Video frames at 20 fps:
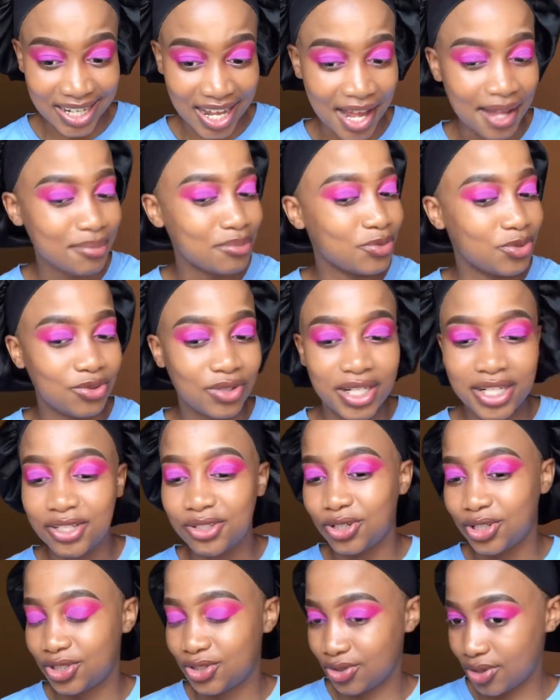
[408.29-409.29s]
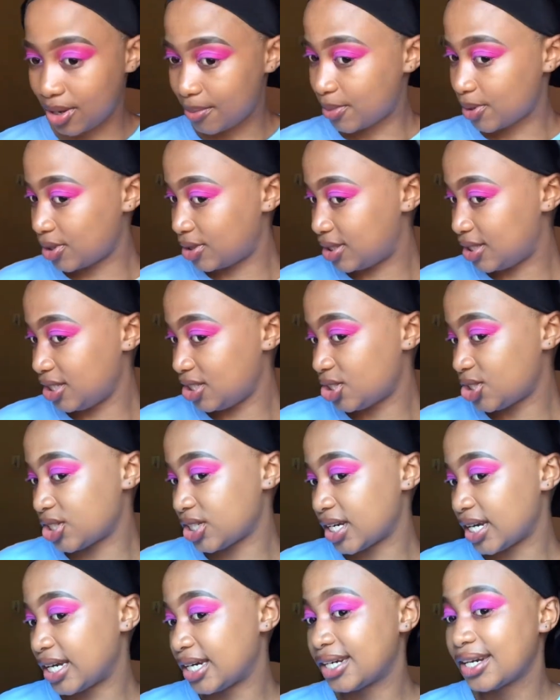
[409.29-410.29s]
I'm really not sure about this
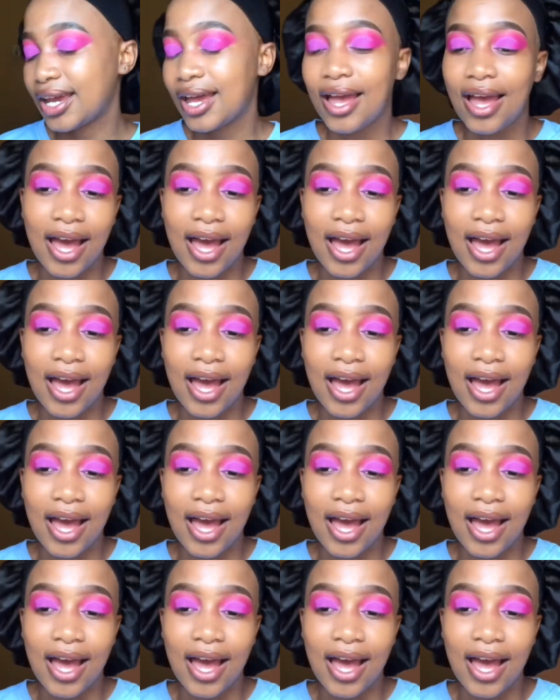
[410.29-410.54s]
shade.